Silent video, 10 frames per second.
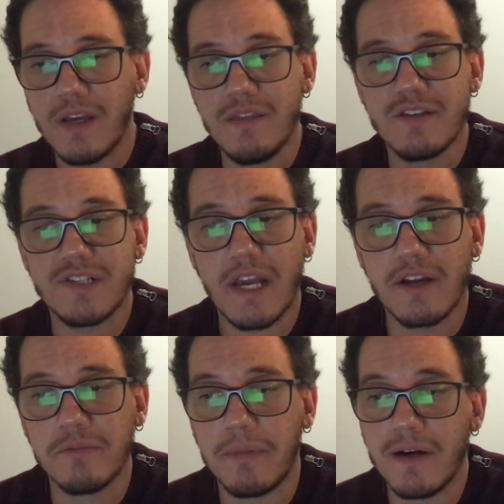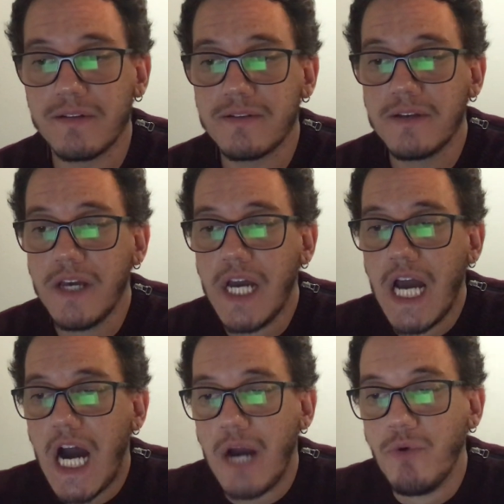In the second part,
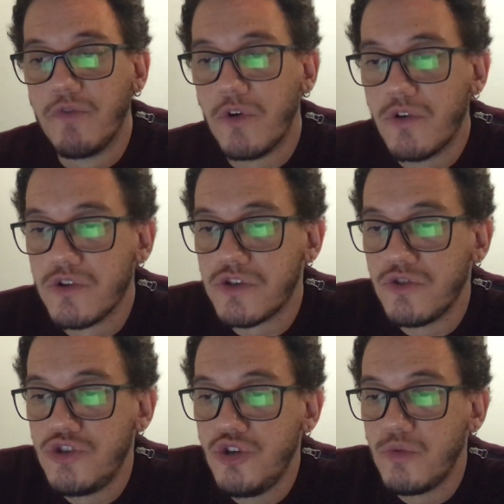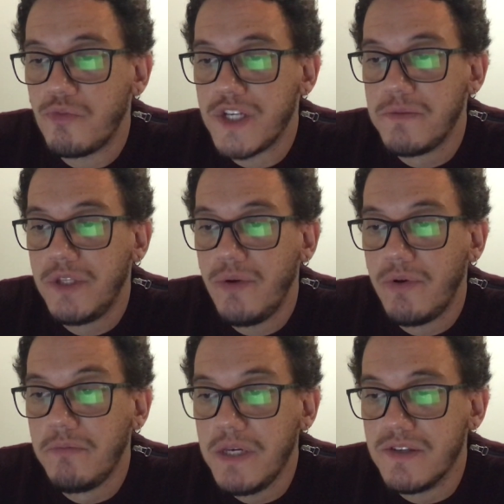I will focus on two
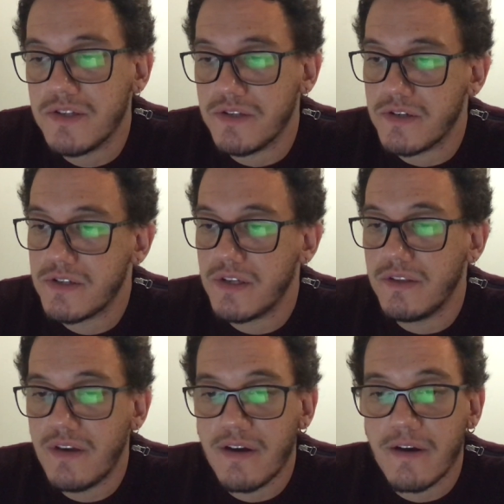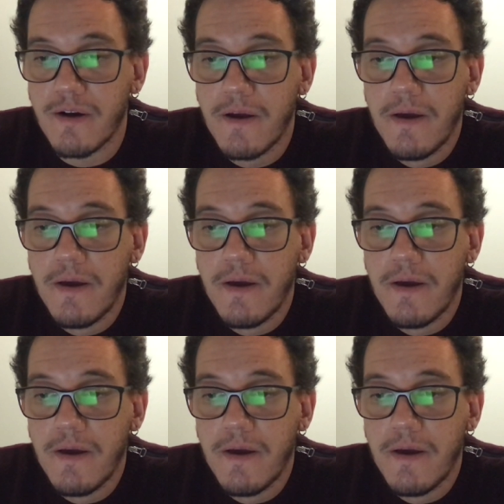Presbyterian ministers and their